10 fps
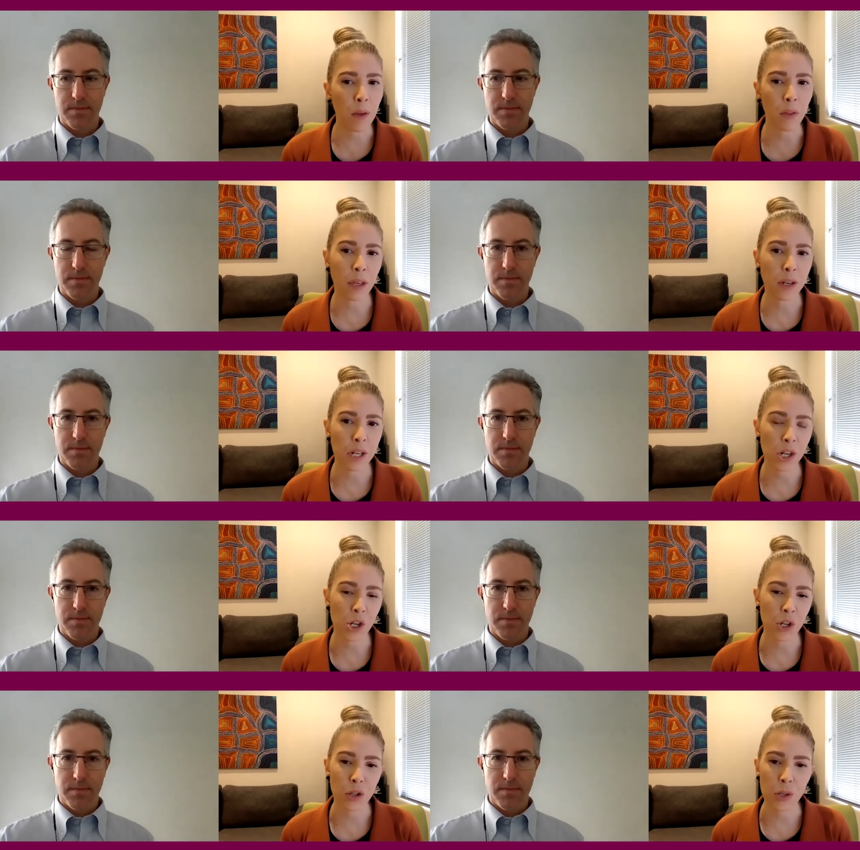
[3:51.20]
Speaker 1: other
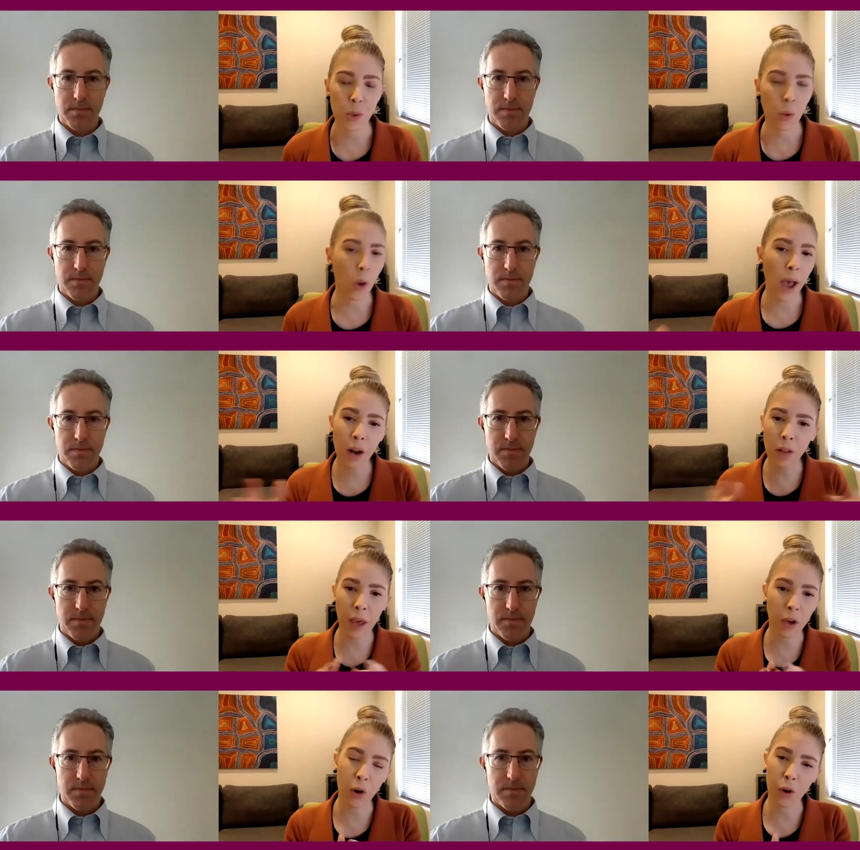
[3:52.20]
conditions, or how do
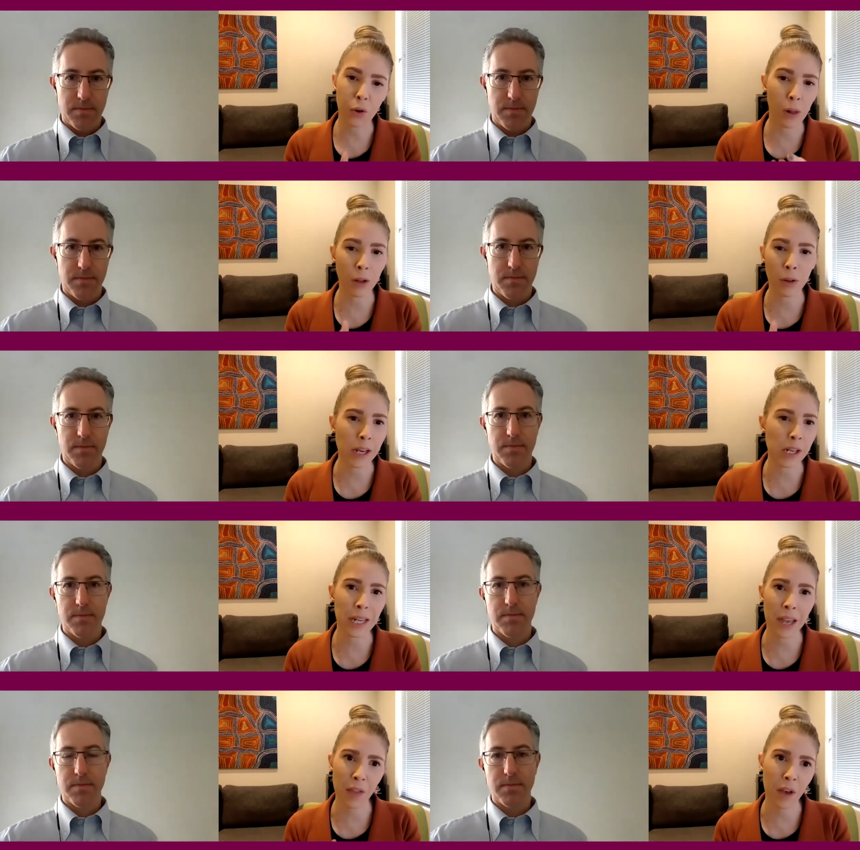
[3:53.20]
they co-coagulate
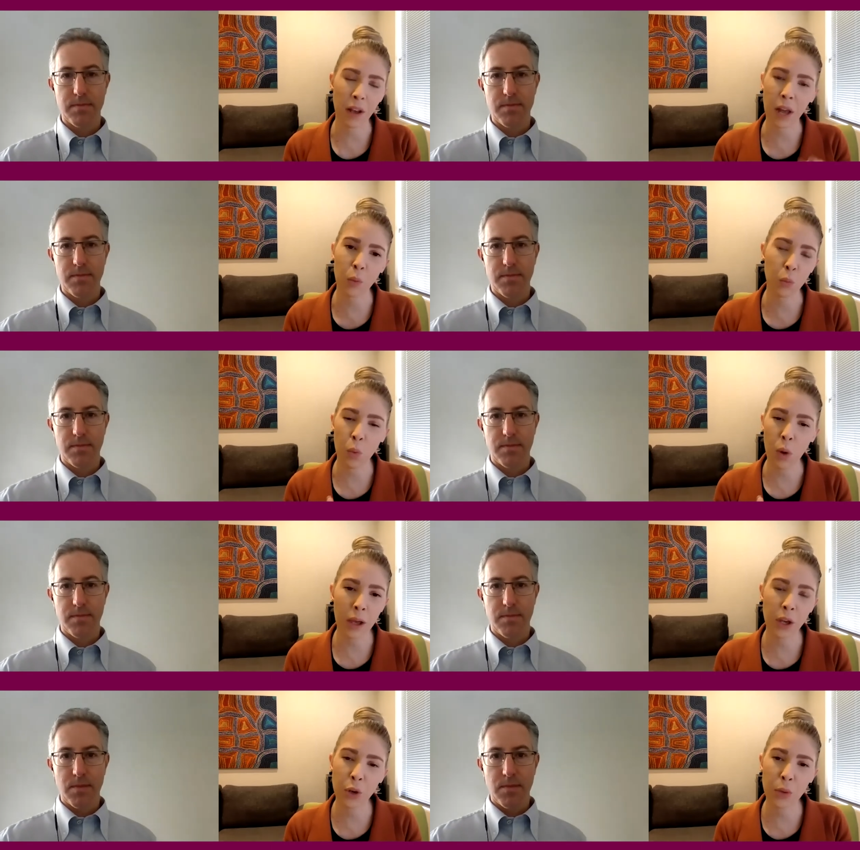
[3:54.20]
together? Like,
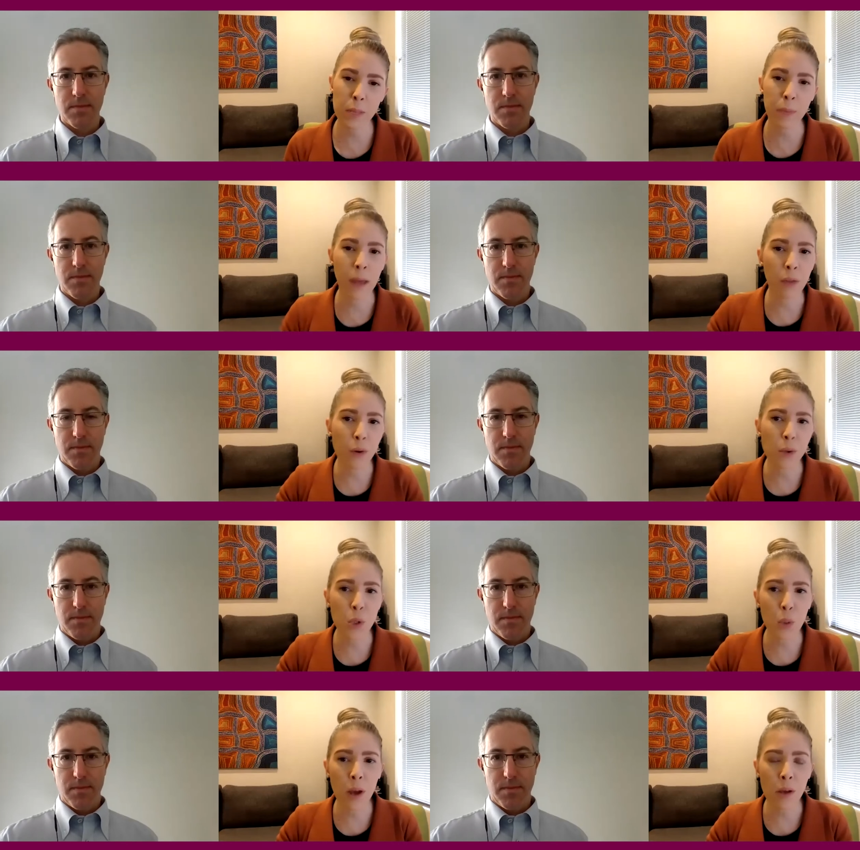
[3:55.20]
can you explain those
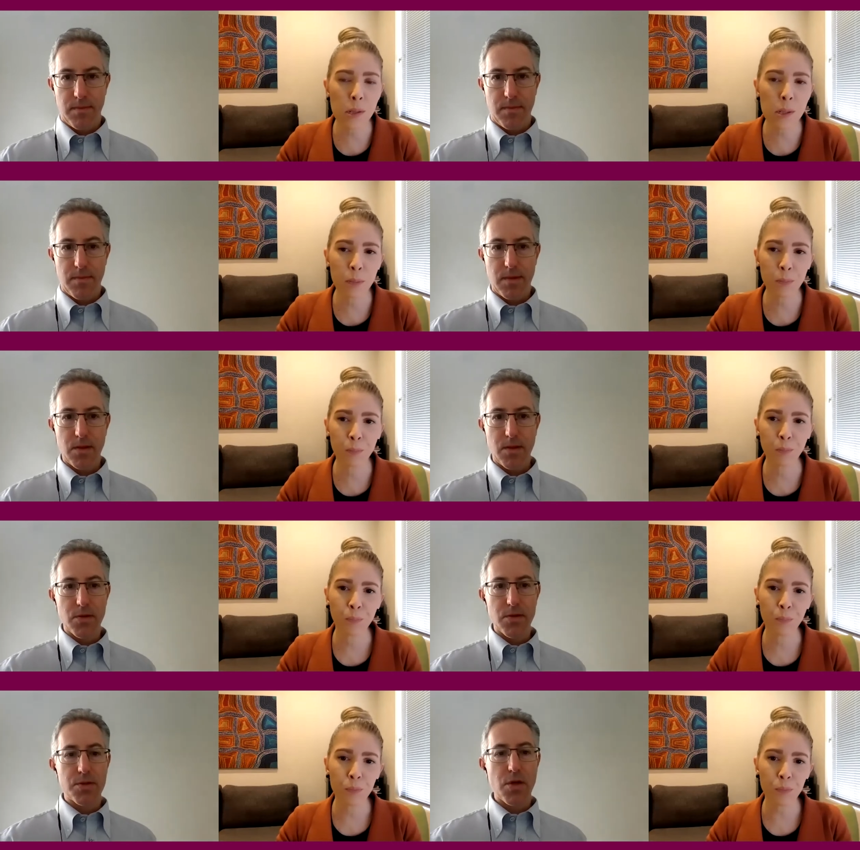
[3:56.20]
to us?
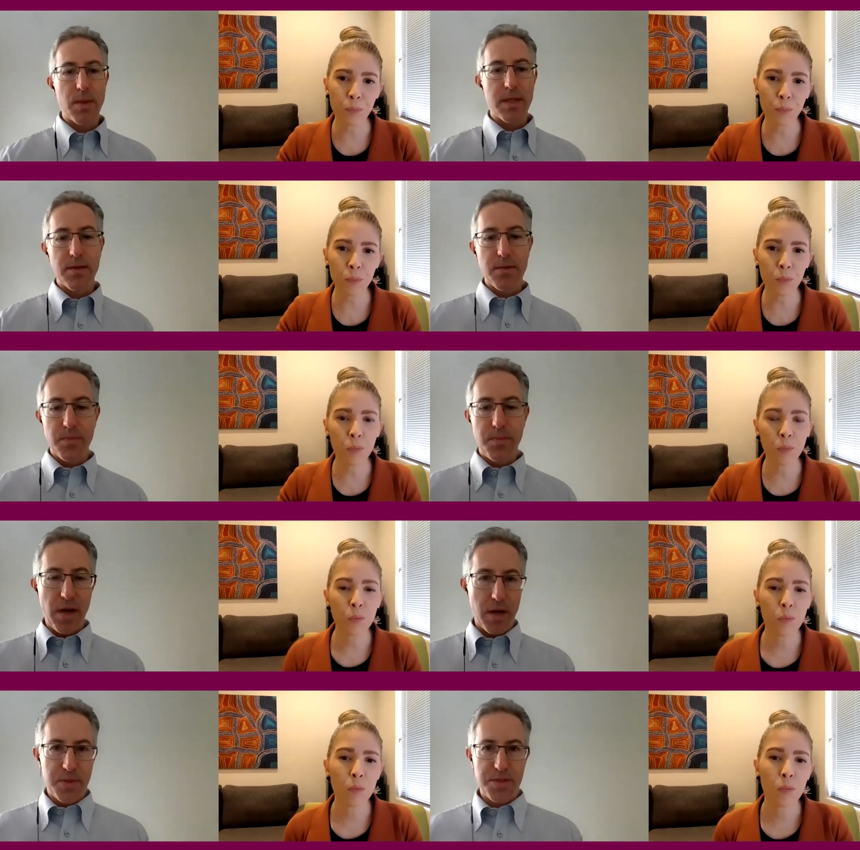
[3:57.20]
Speaker 2: So, I mean,
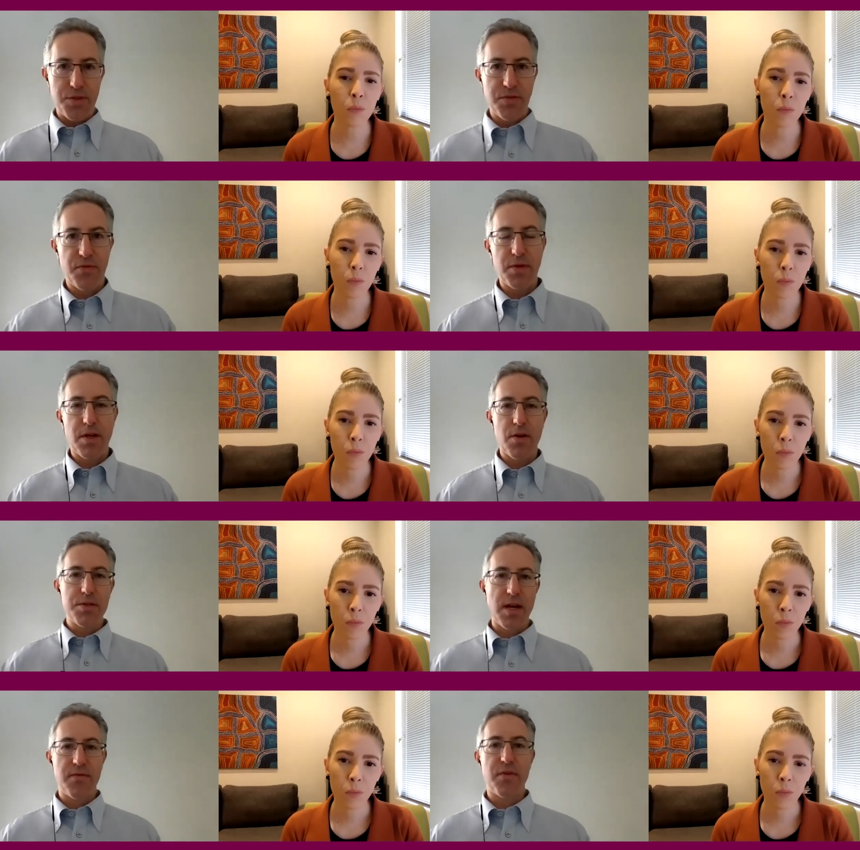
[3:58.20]
benign position vertigo is
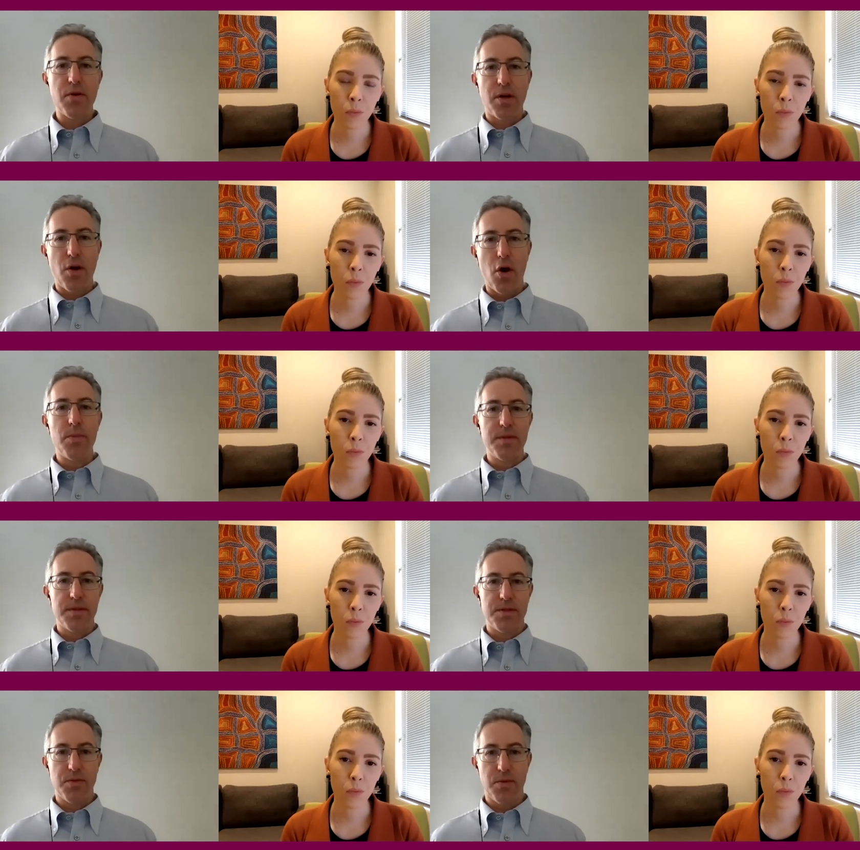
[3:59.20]
a very common
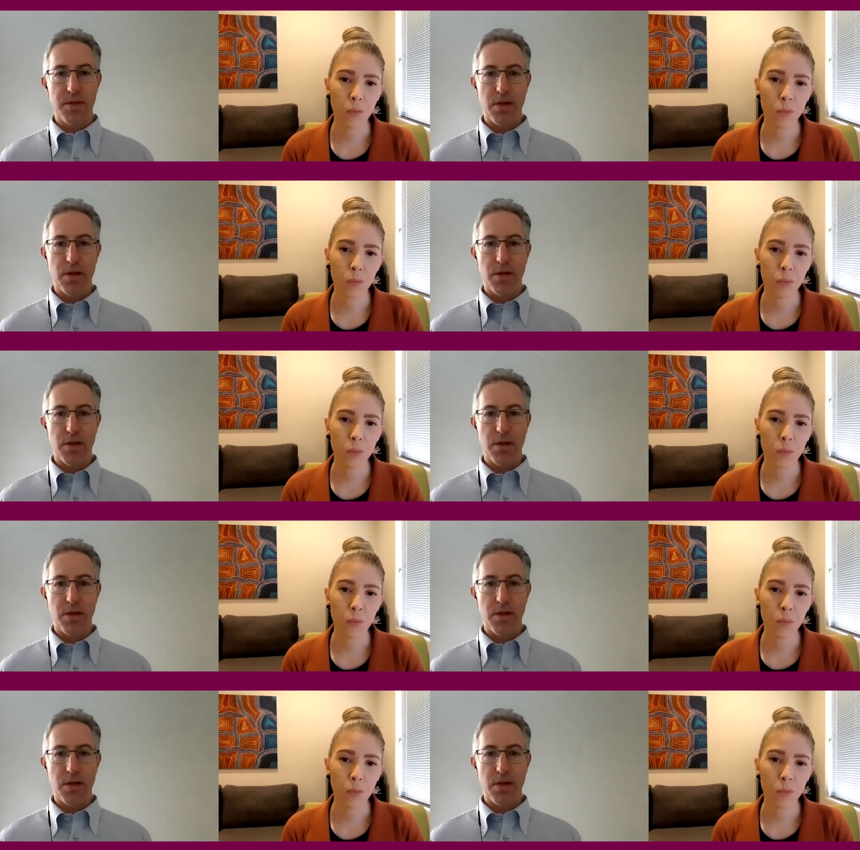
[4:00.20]
disorder.